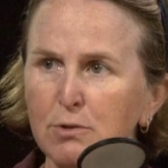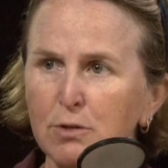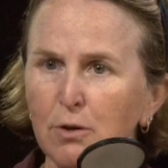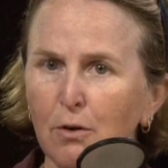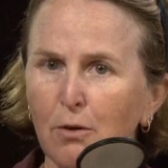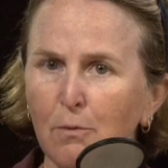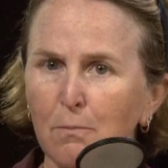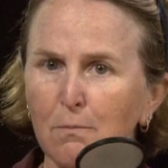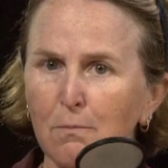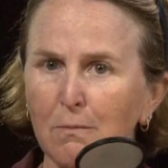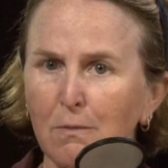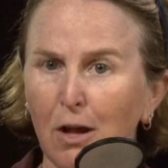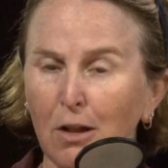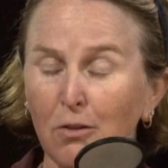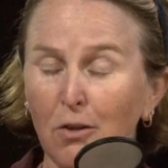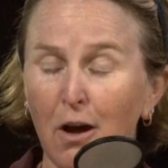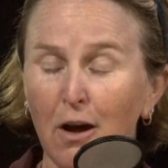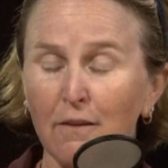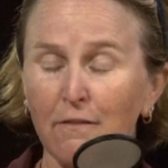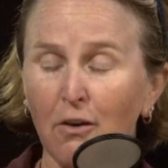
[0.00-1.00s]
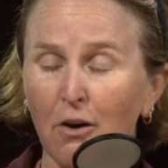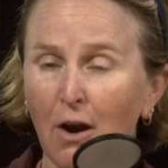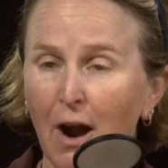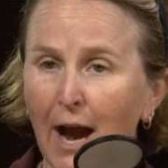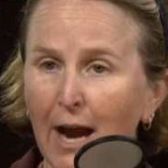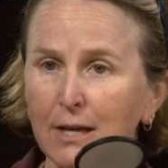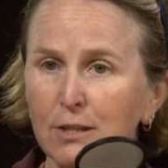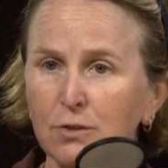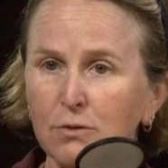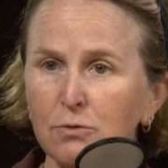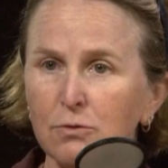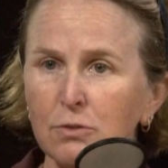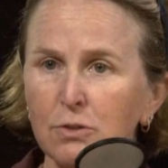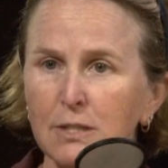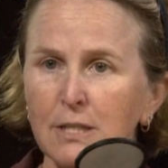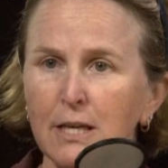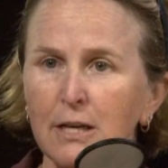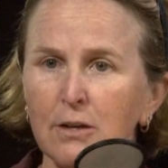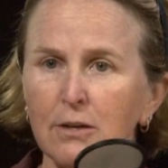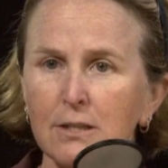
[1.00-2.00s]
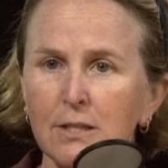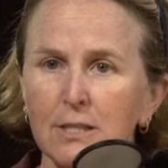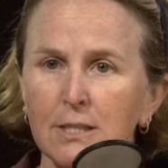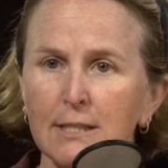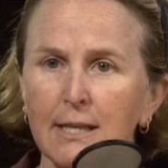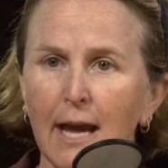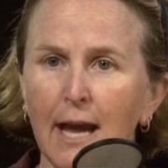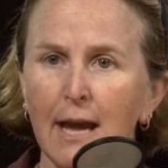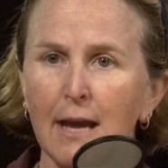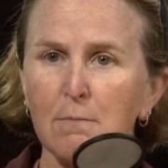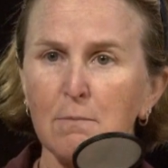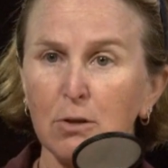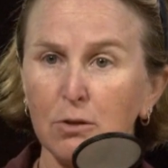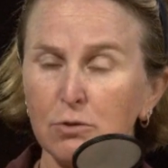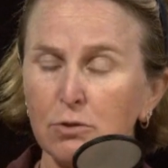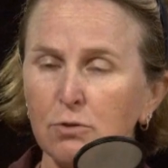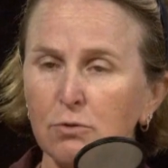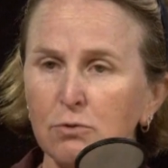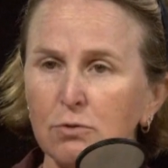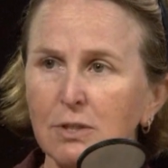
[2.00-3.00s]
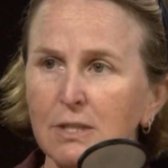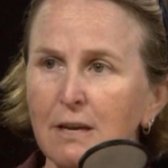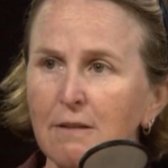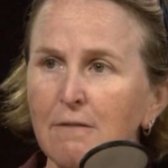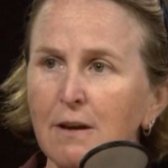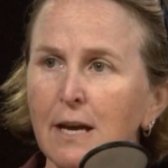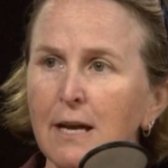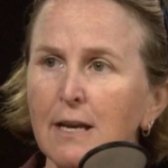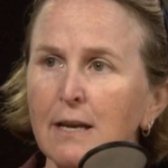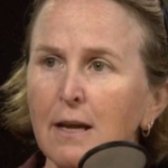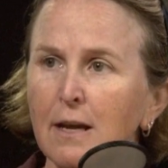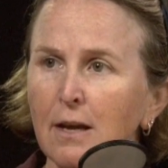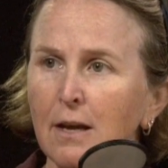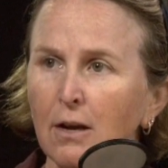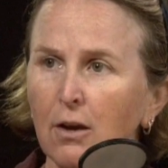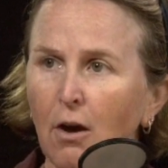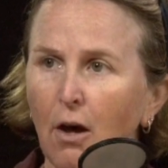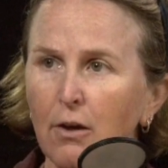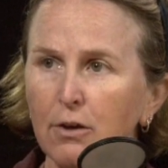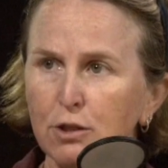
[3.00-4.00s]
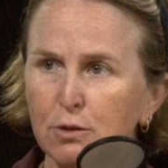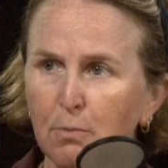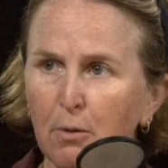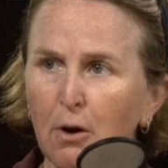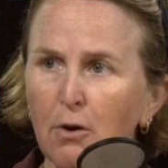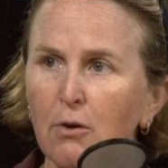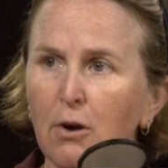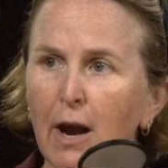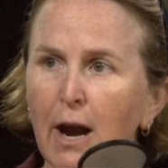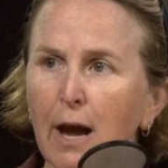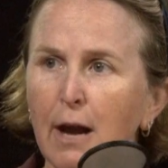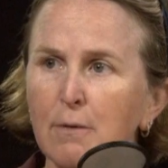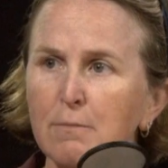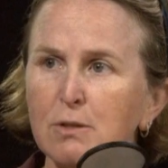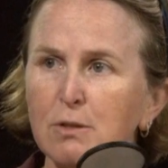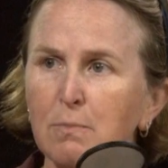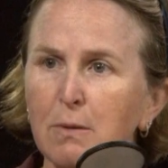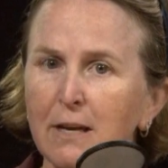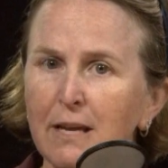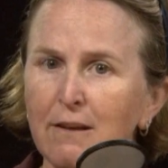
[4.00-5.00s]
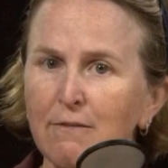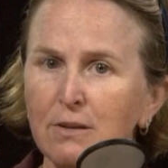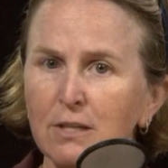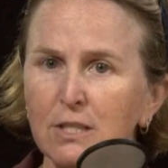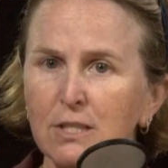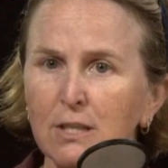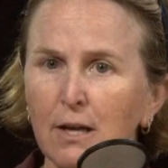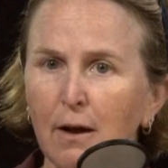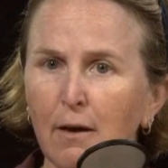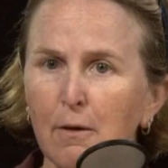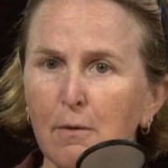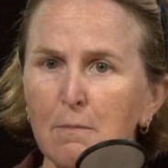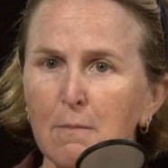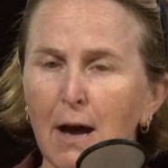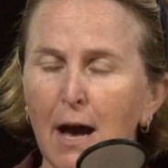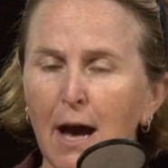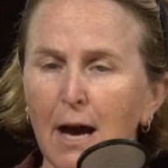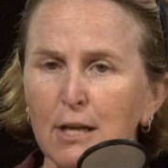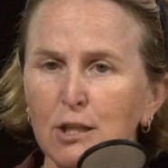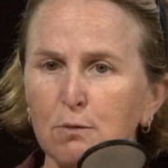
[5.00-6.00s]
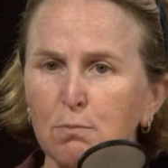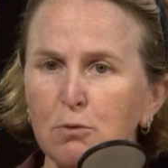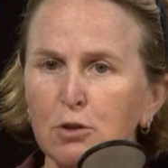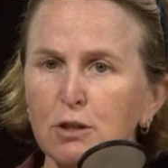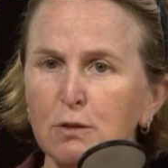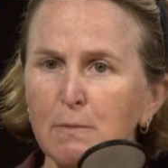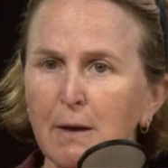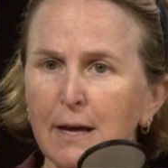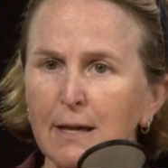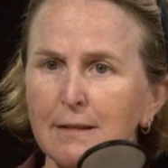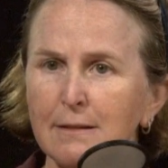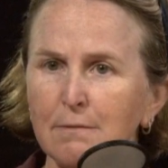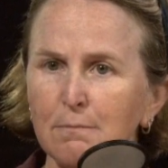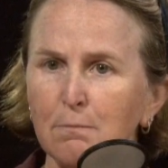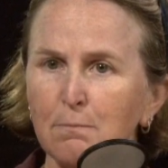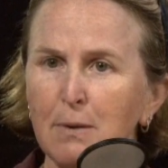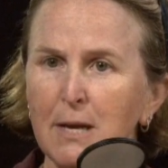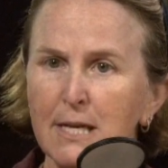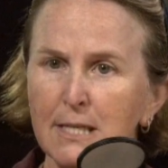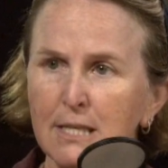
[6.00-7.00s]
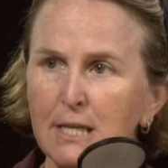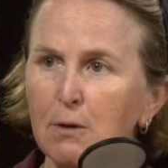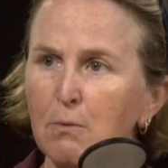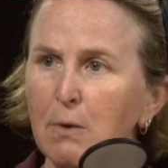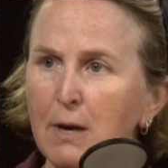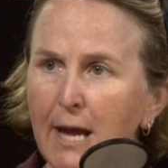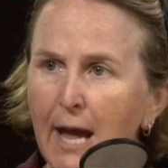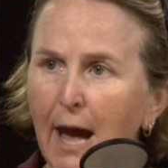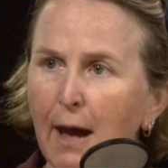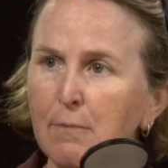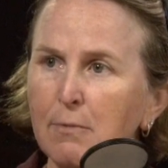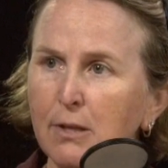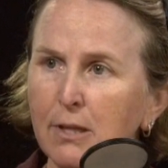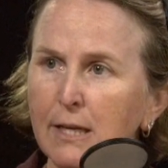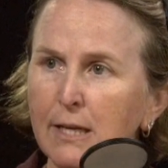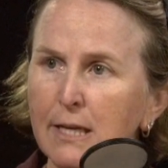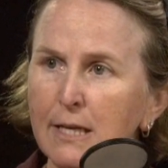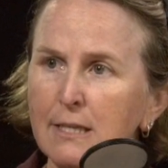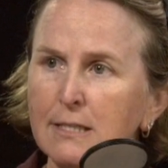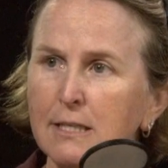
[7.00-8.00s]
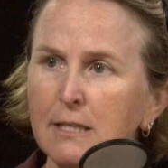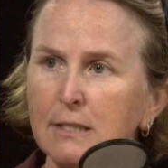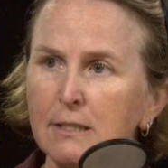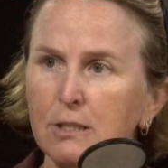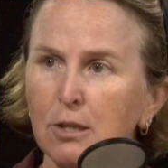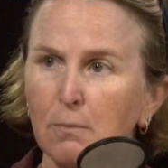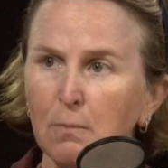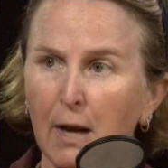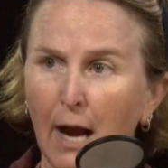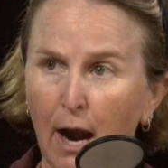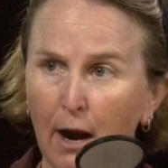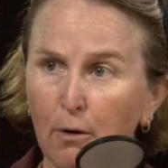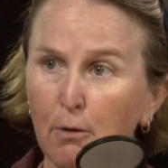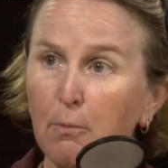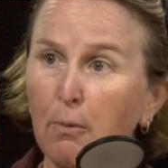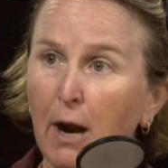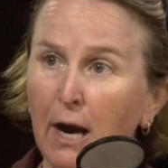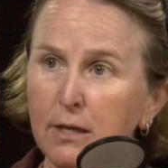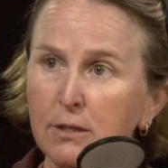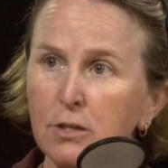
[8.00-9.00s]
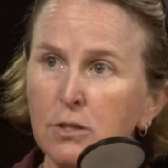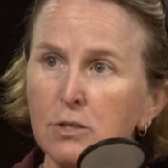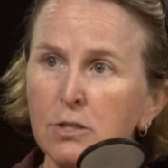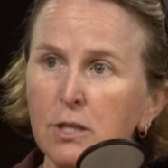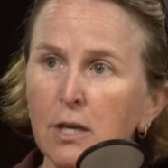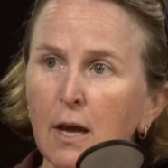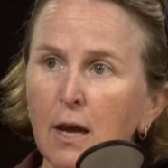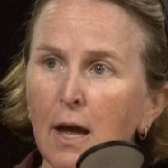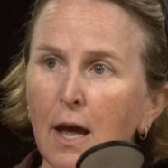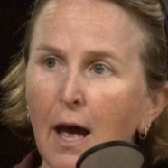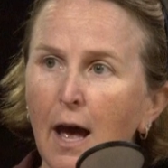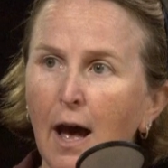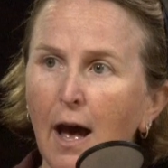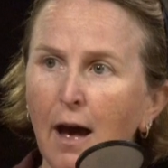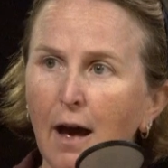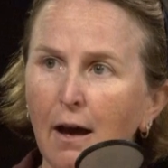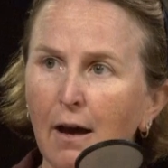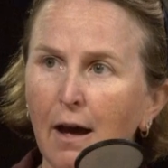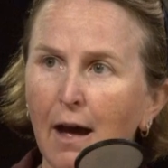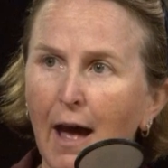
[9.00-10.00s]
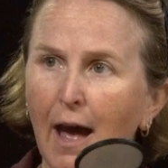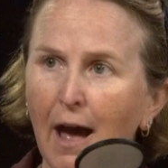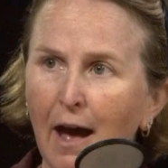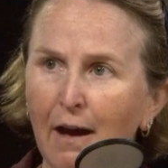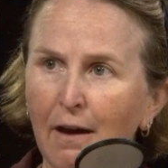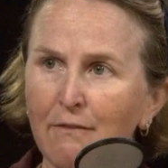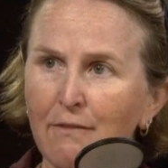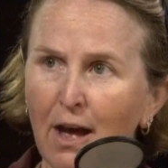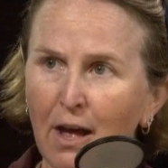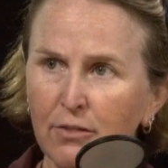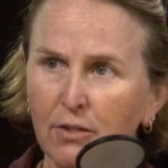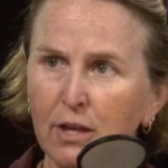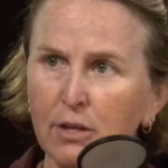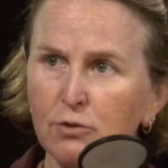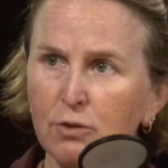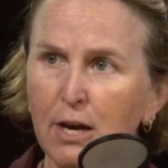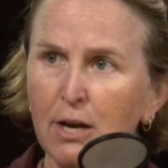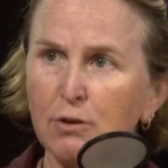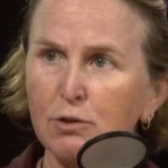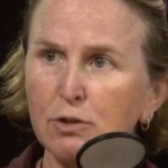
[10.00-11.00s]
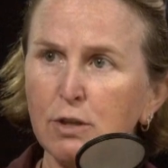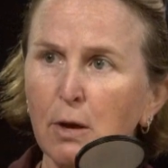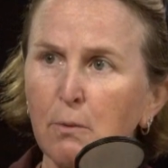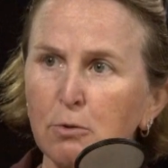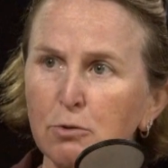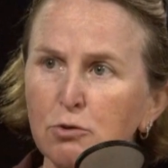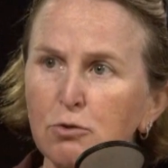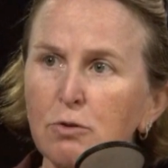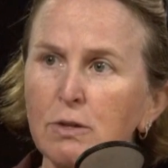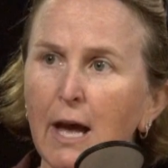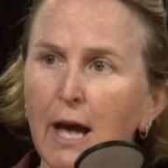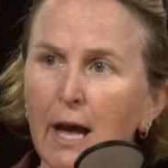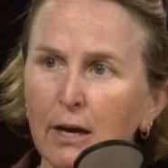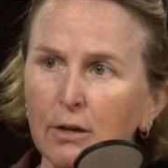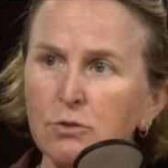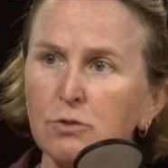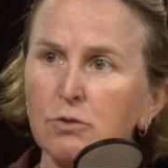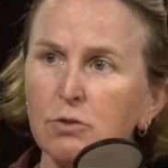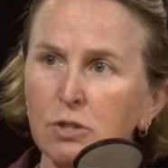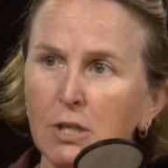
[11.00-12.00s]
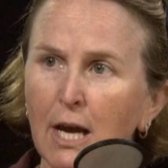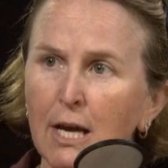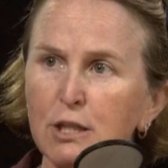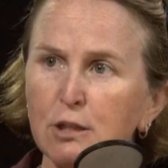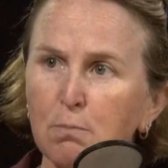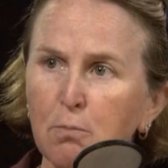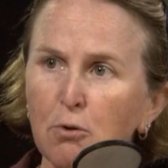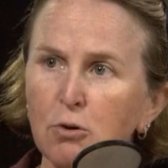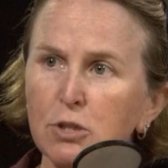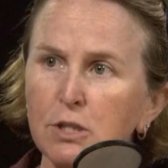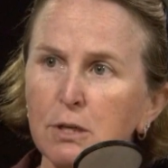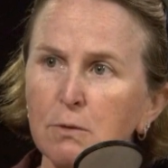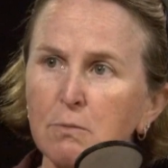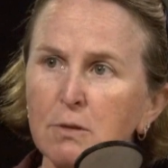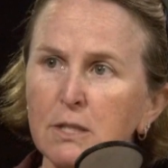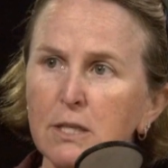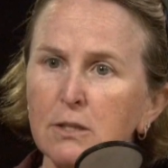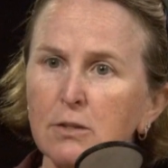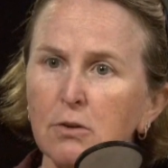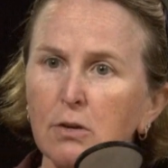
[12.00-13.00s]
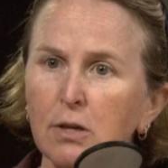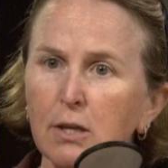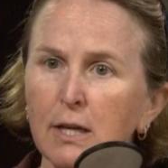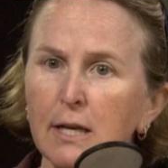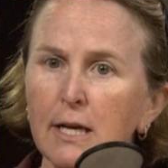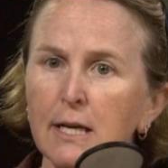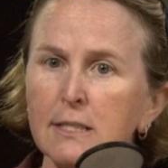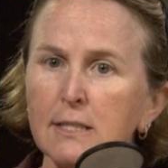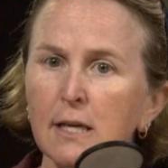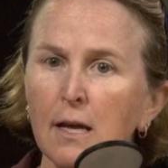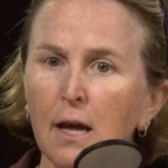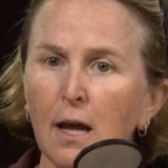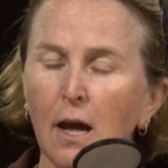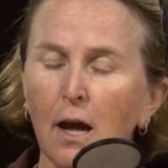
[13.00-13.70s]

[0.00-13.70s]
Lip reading: So a lot of our high schools here in the state, middle schools even, college programs, but even some sports med PT rehab clinics, some chiropractors have athletic trainers that will do the exercise portion within their clinics.